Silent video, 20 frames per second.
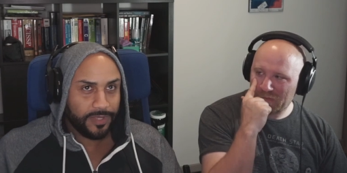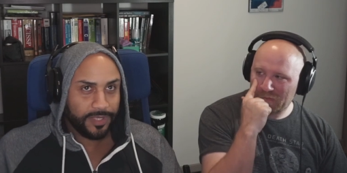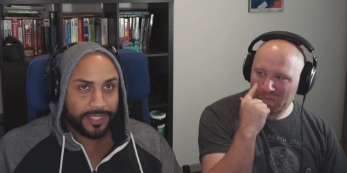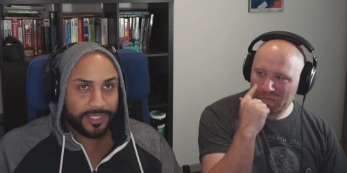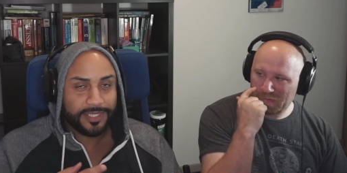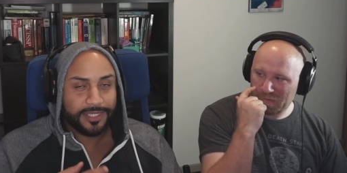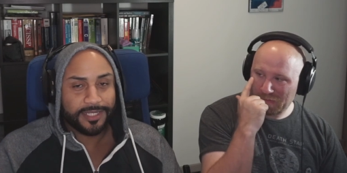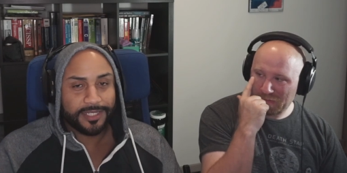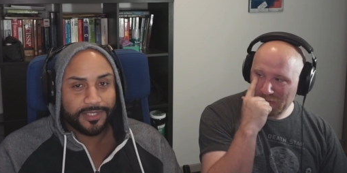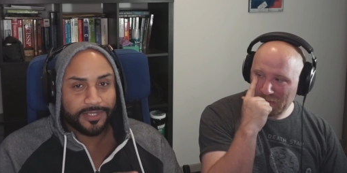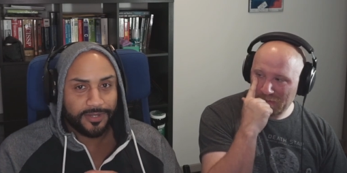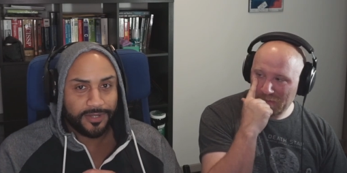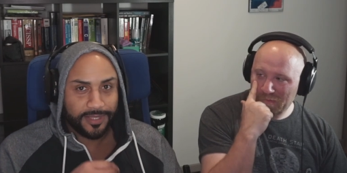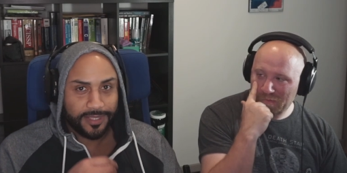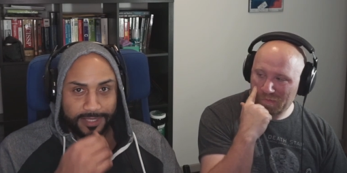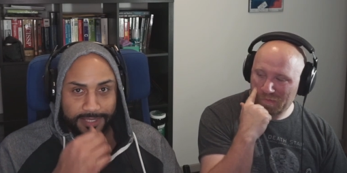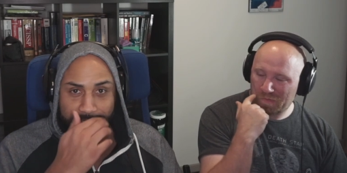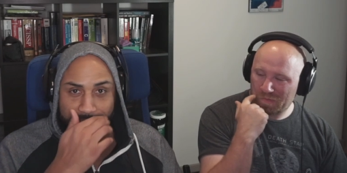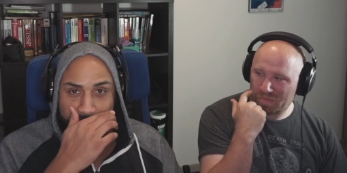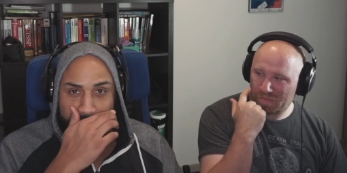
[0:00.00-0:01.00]
Speaker 1: listening to
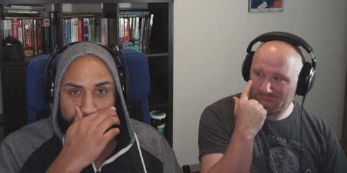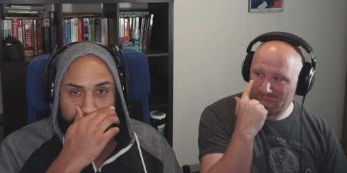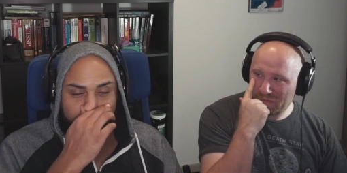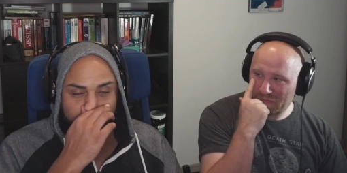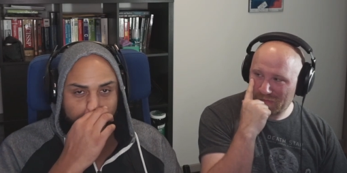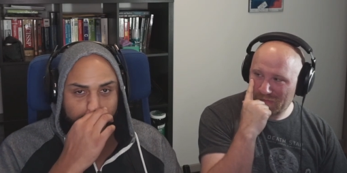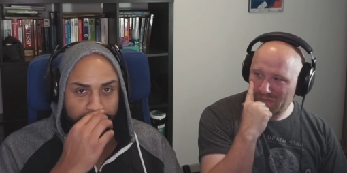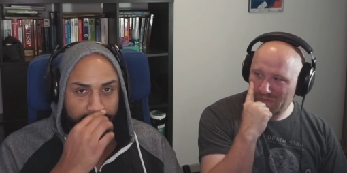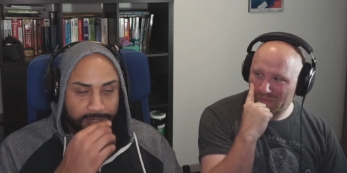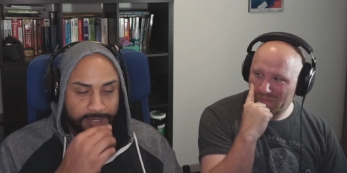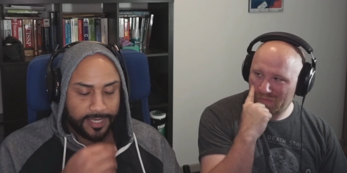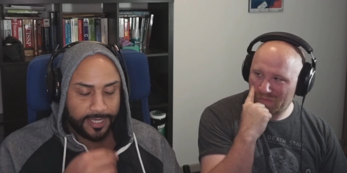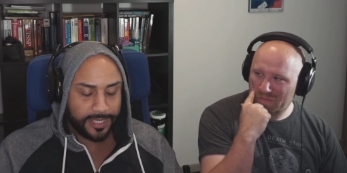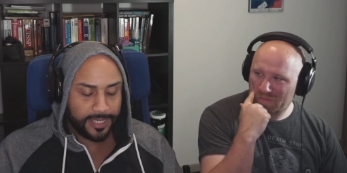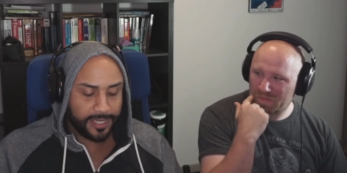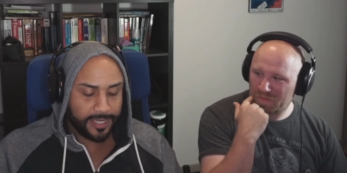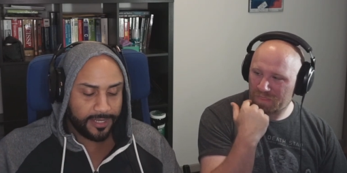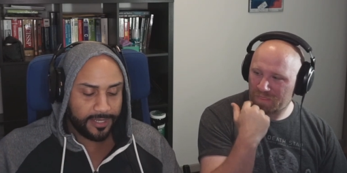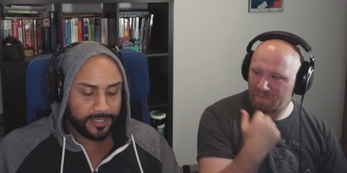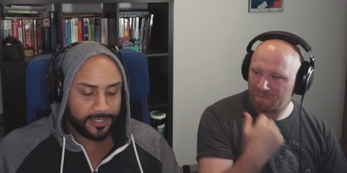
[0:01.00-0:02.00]
all of this and, and
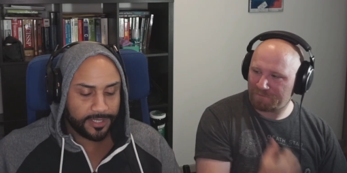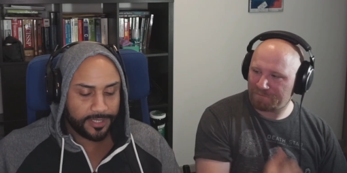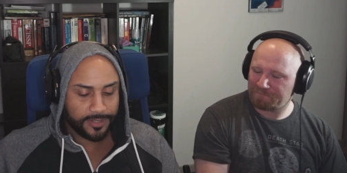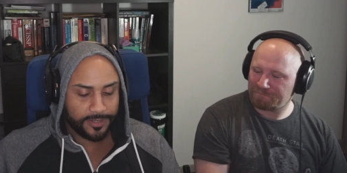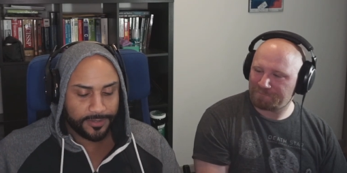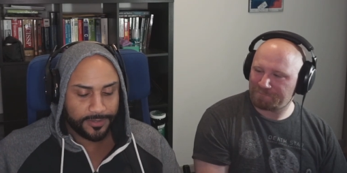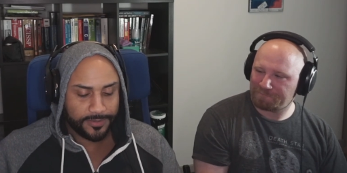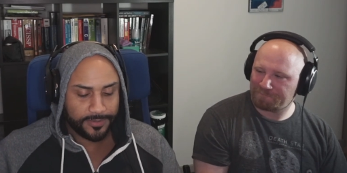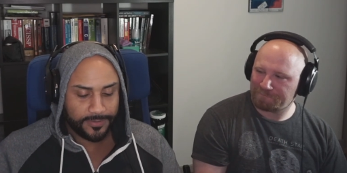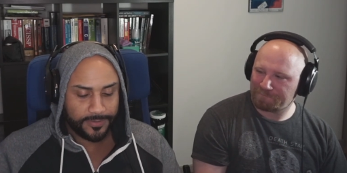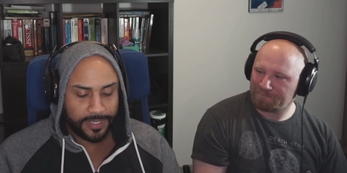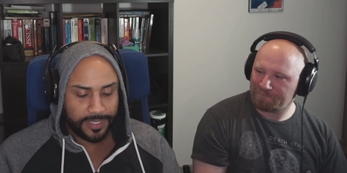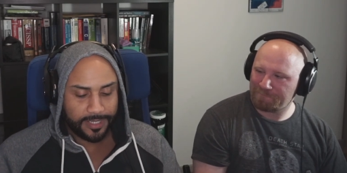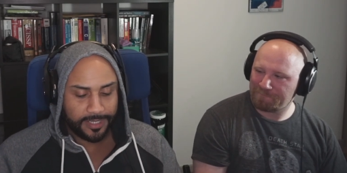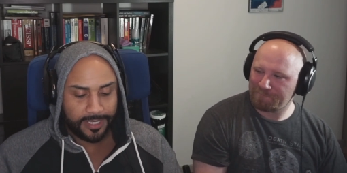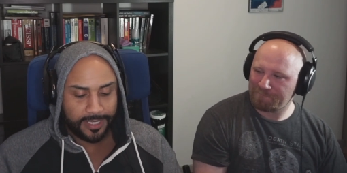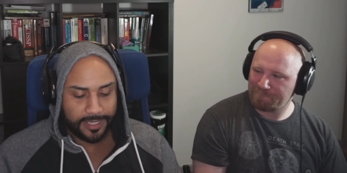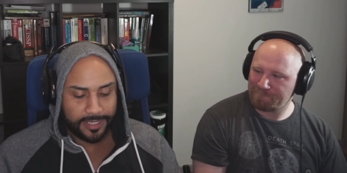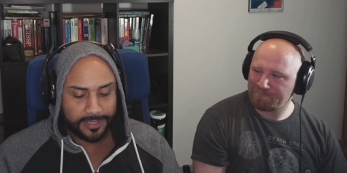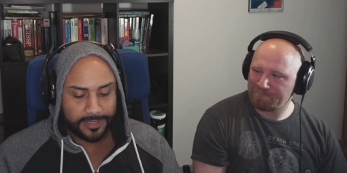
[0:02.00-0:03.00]
looking at it so
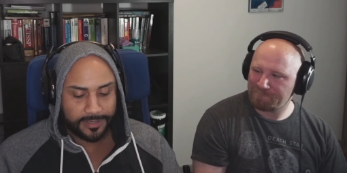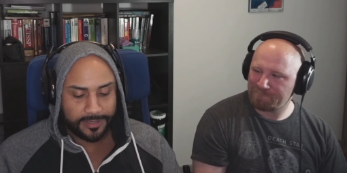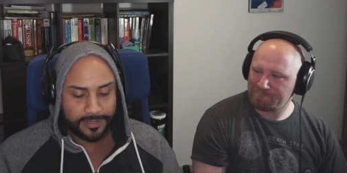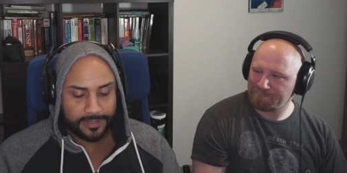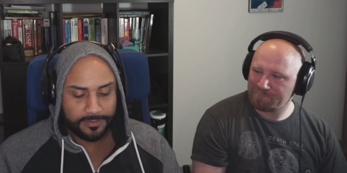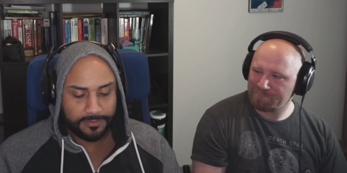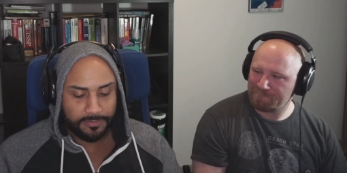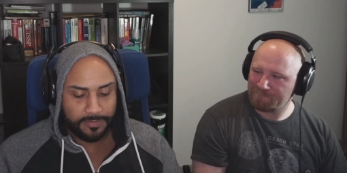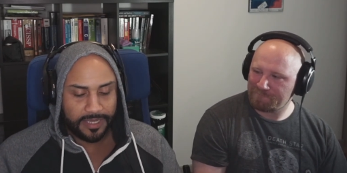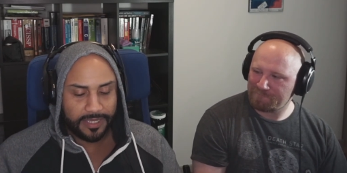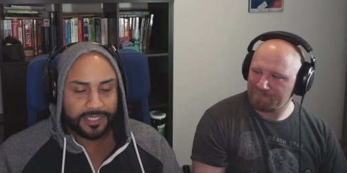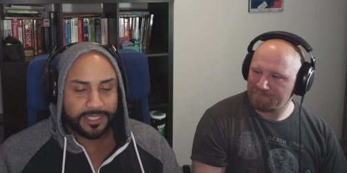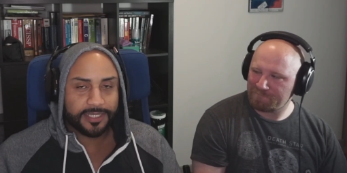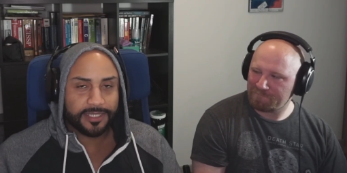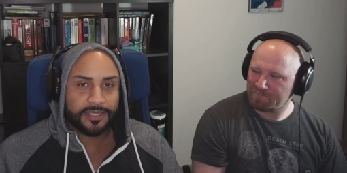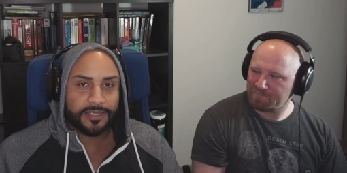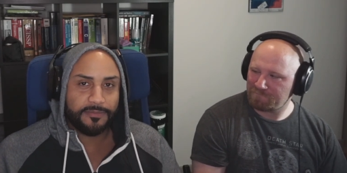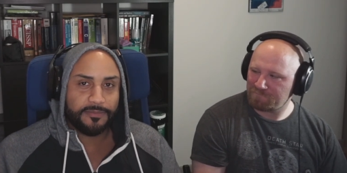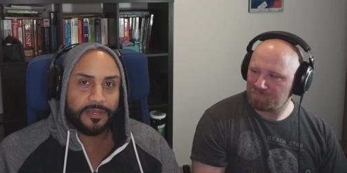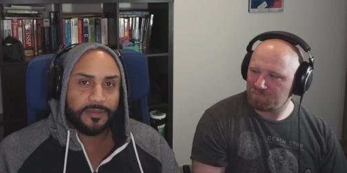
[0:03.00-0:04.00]
it, it,
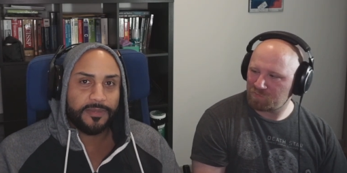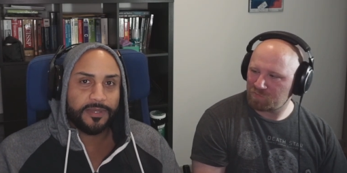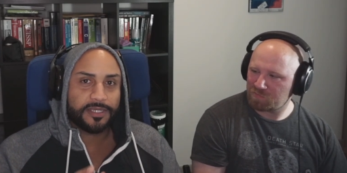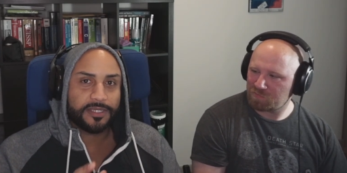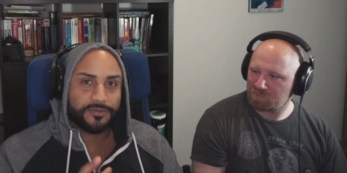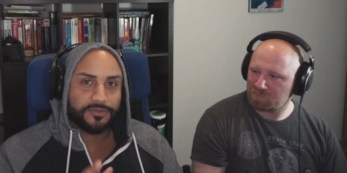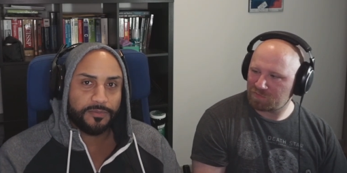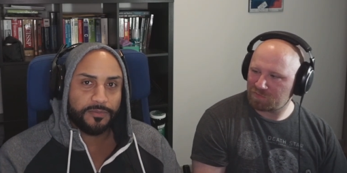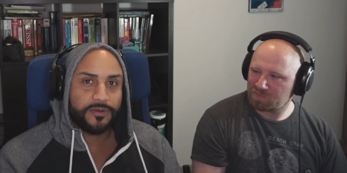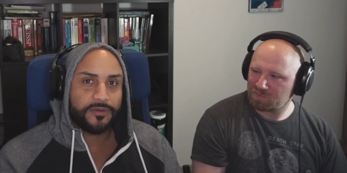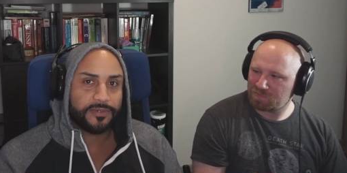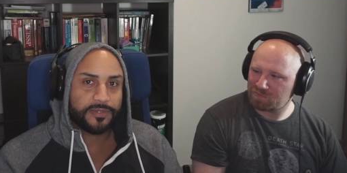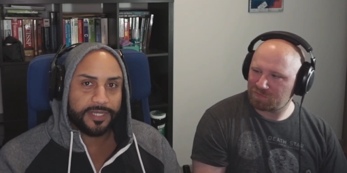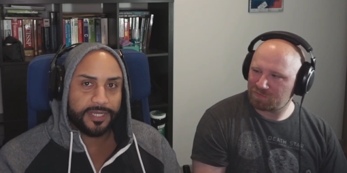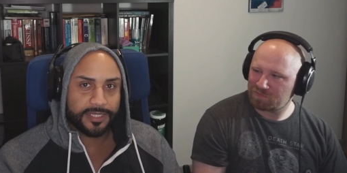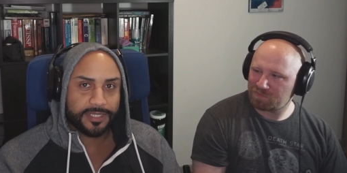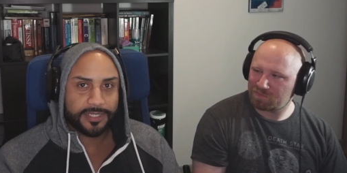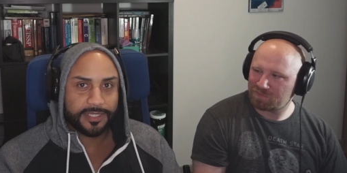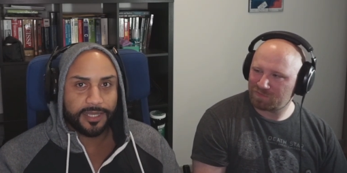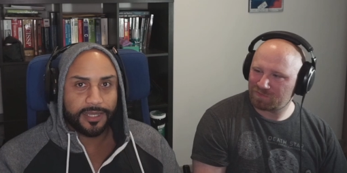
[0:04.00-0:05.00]
basically mimics remote
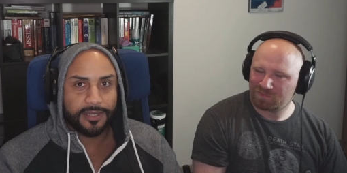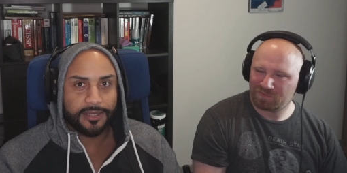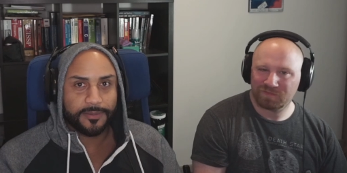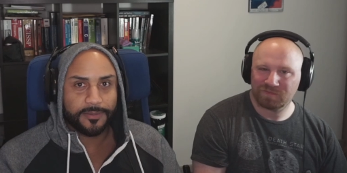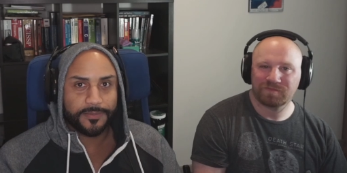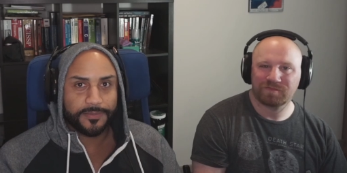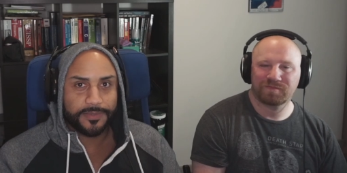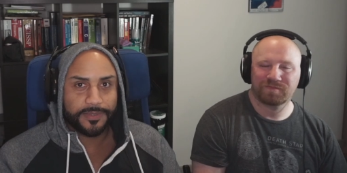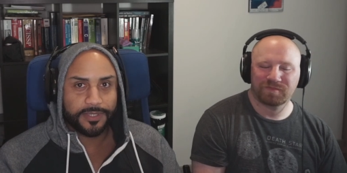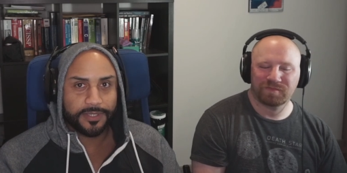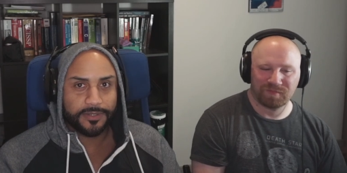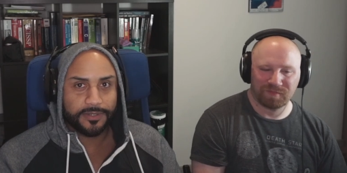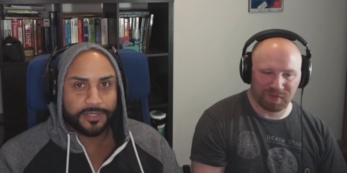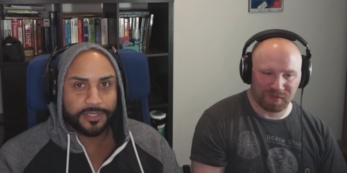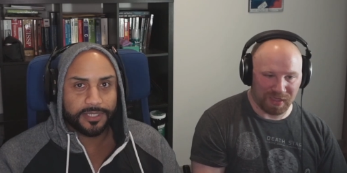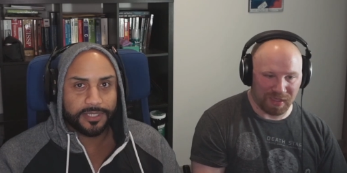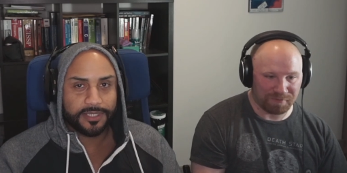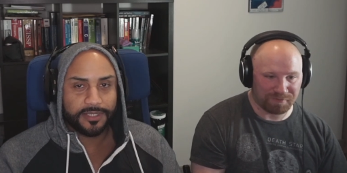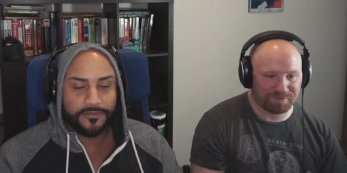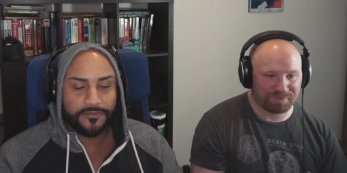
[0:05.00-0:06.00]
desktop so it's yeah.